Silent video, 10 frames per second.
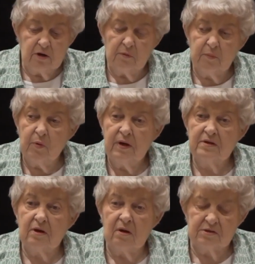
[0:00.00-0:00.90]
Cedar
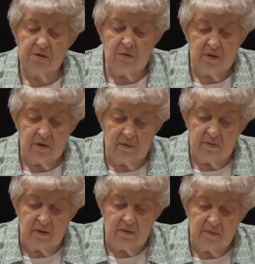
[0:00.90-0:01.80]
Point is
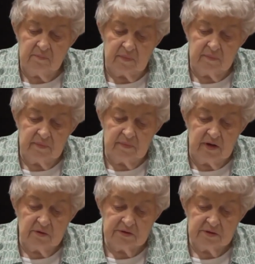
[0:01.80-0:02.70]
also um,
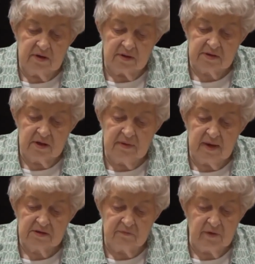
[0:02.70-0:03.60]
near Sandusky,
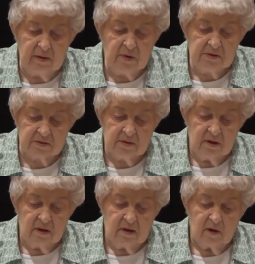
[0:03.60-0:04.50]
and that's a
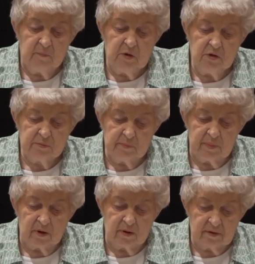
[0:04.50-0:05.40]
famous
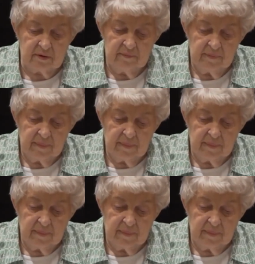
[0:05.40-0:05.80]
amusement park.